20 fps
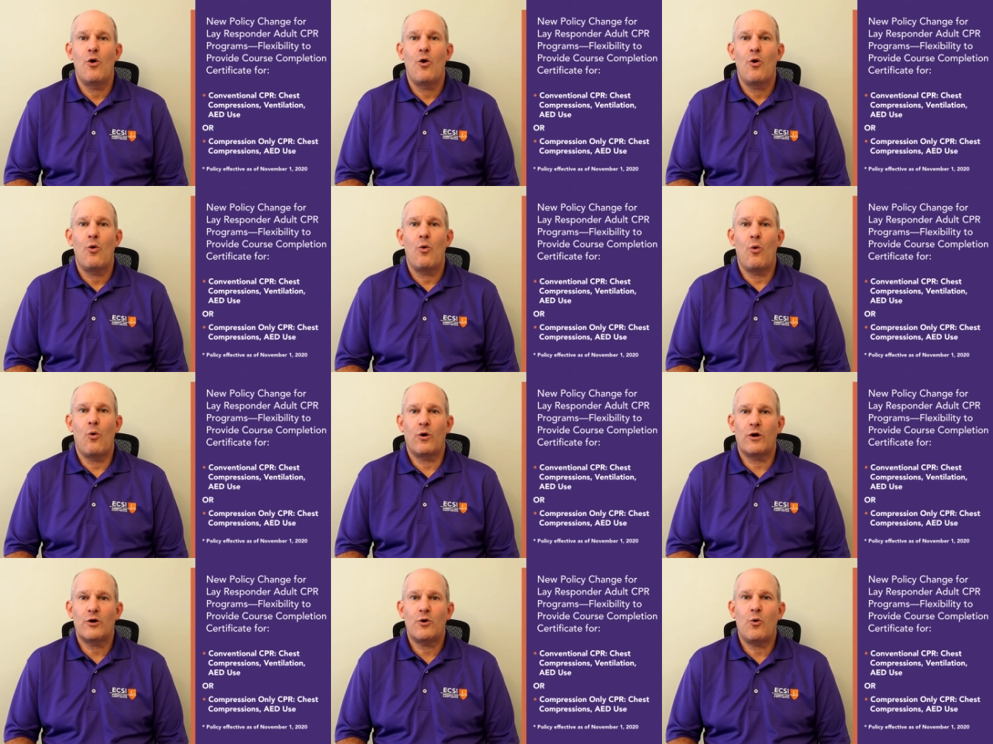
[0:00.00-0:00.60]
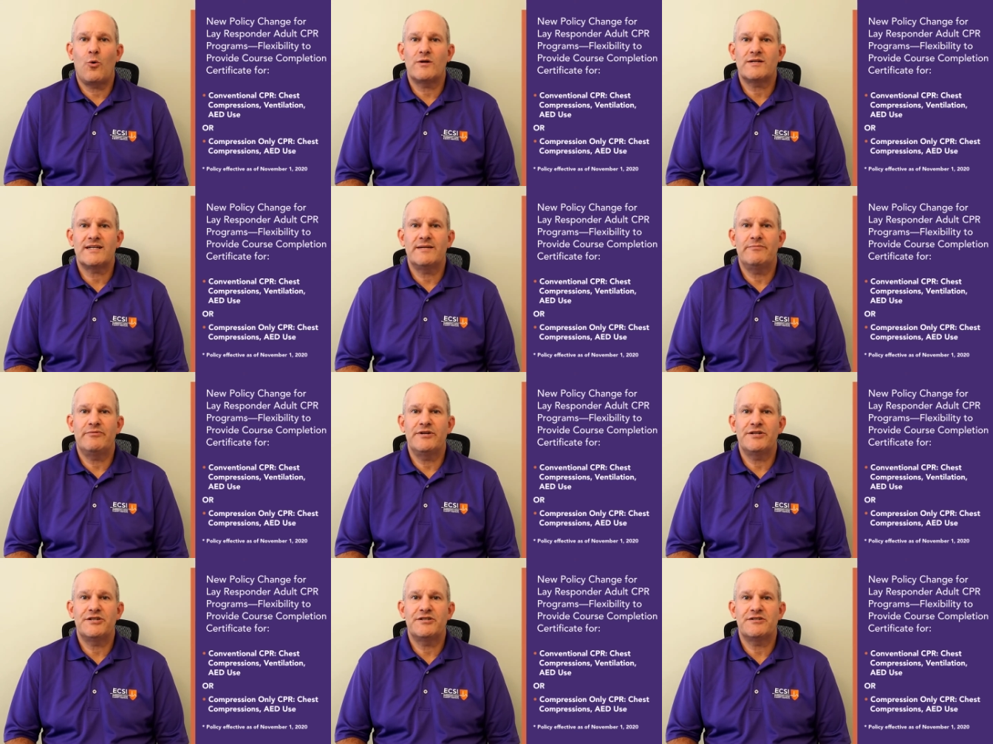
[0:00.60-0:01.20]
or a course
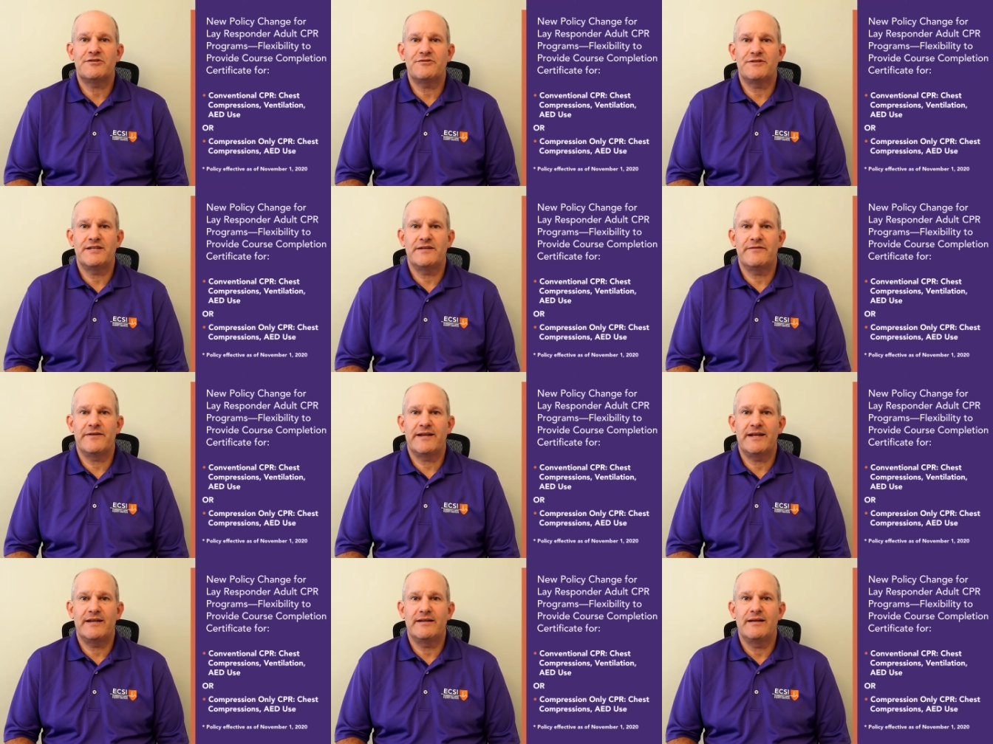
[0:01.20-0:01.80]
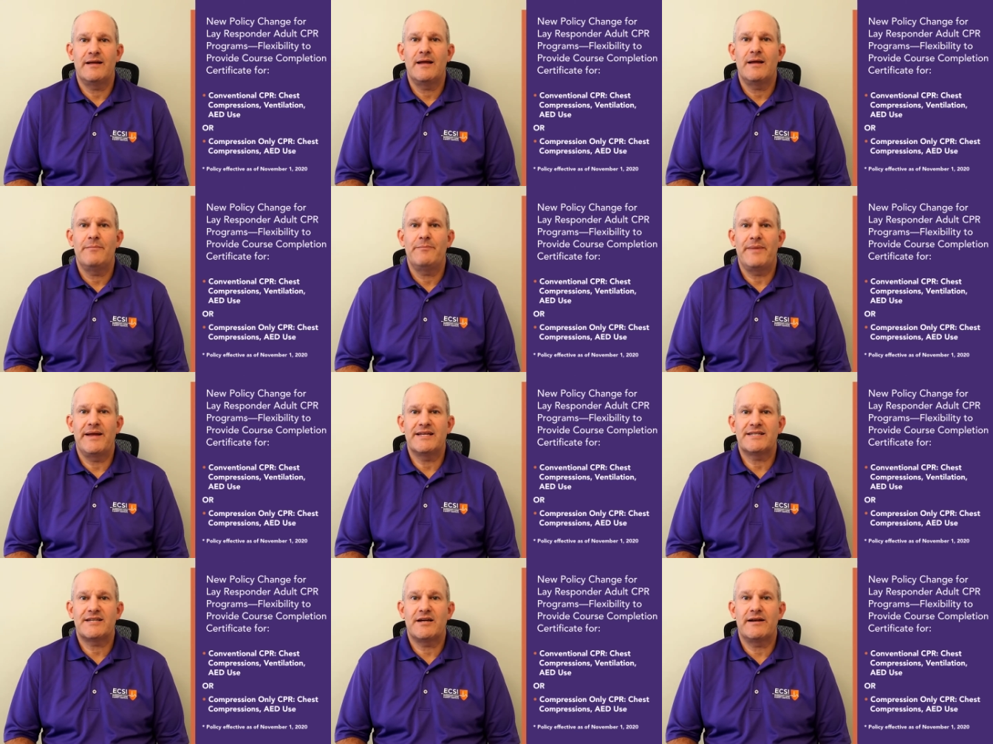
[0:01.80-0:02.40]
completion certificate
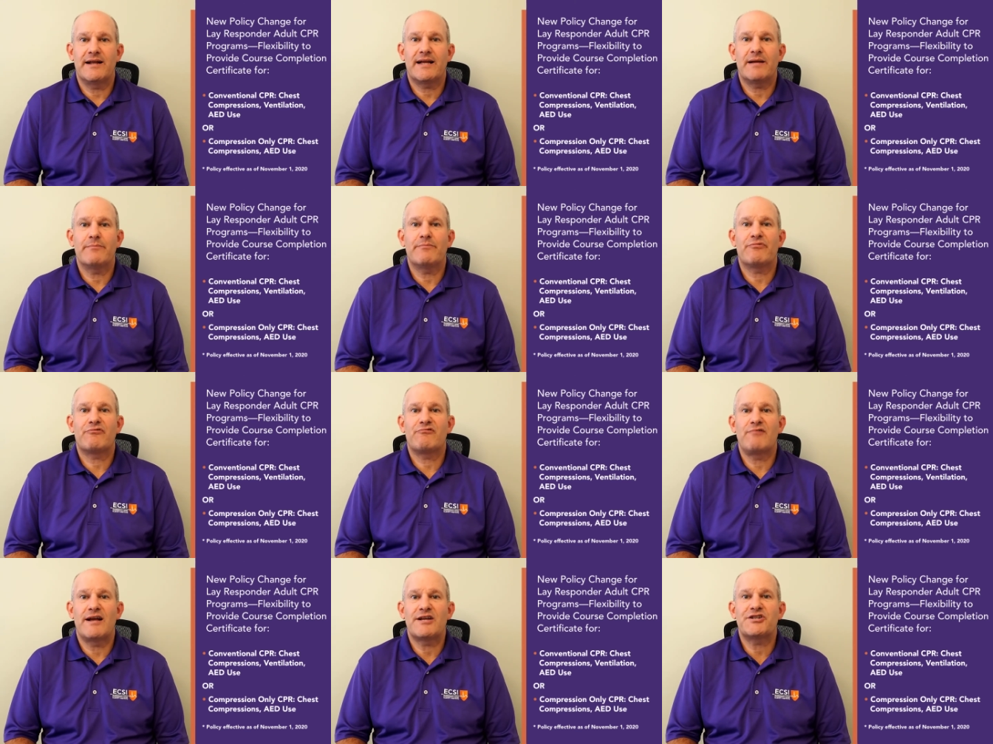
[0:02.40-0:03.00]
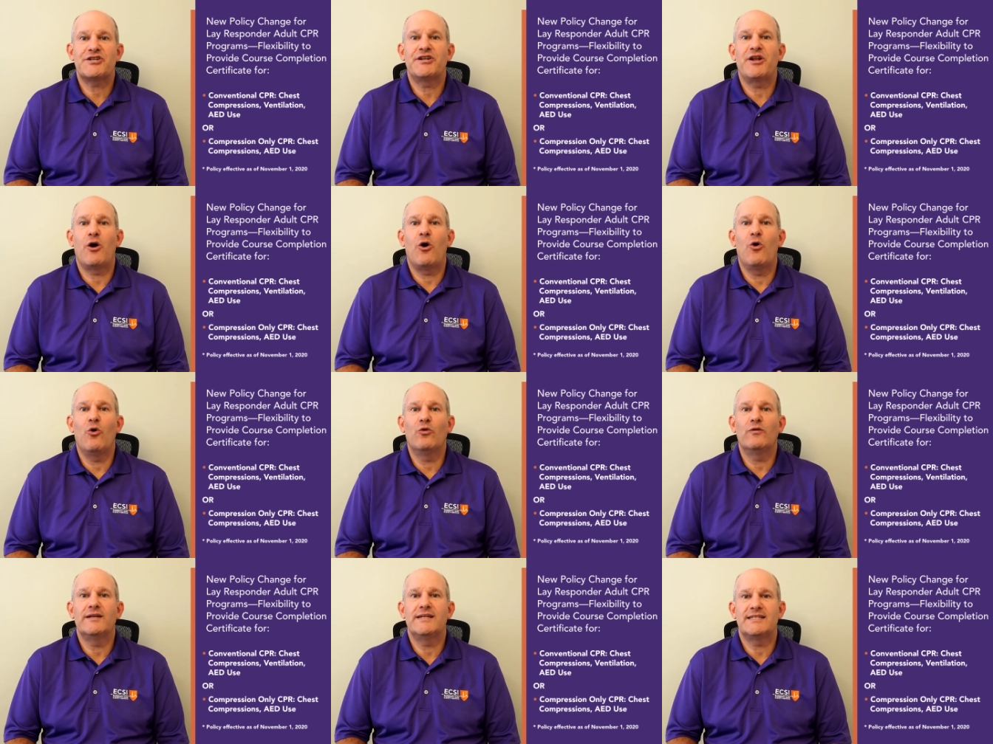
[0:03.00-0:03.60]
based on a compression
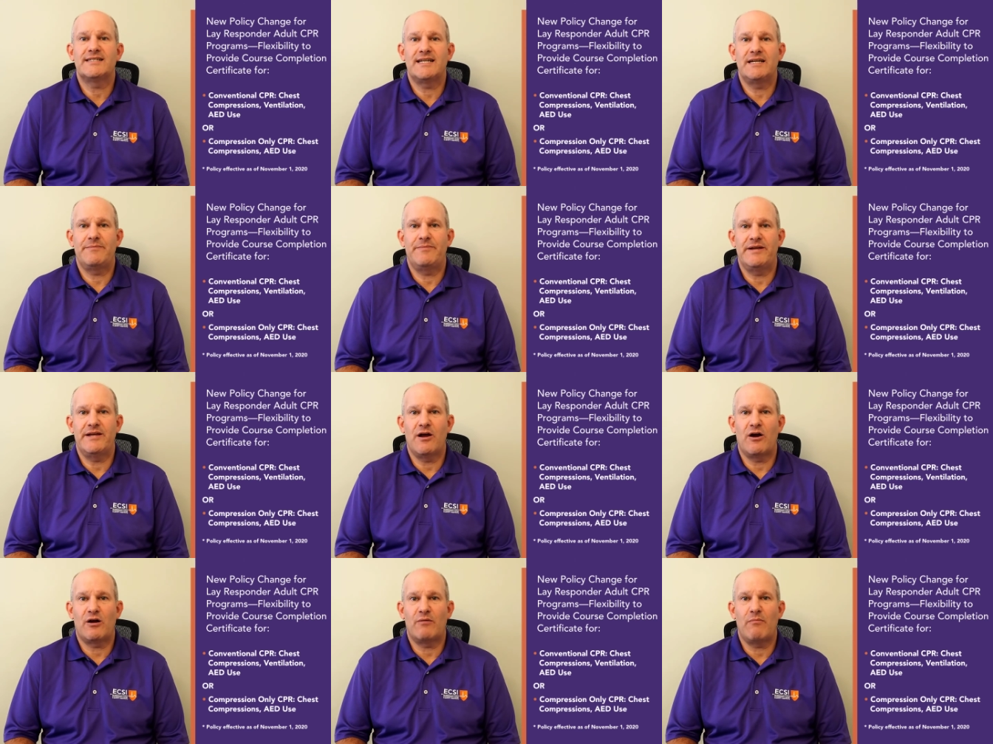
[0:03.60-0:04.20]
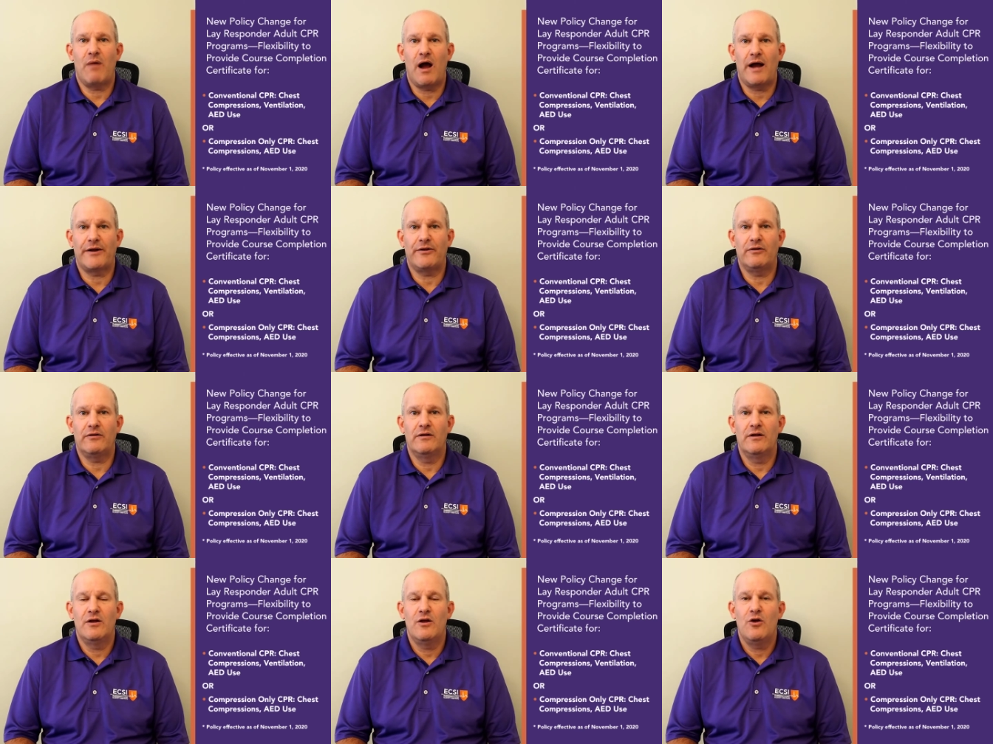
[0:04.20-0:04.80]
only CPR model